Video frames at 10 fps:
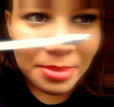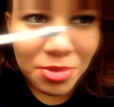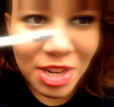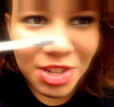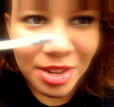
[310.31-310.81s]
the
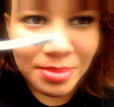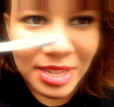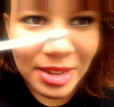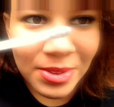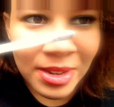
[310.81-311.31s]
brush comes
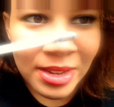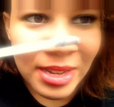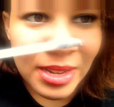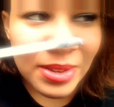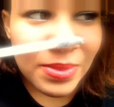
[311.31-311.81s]
out
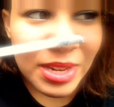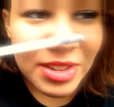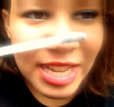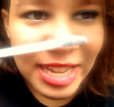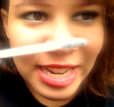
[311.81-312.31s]
when you
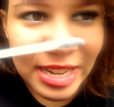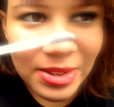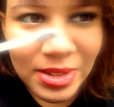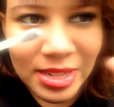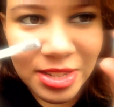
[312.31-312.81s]
take it
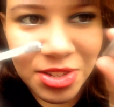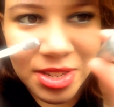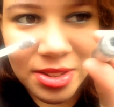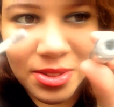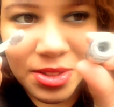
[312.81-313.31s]
out. It's
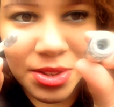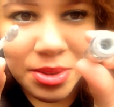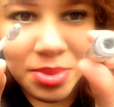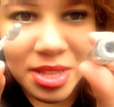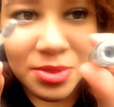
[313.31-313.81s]
just a little
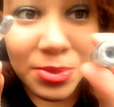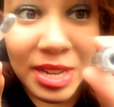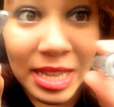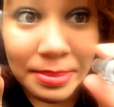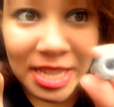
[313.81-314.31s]
tube with this really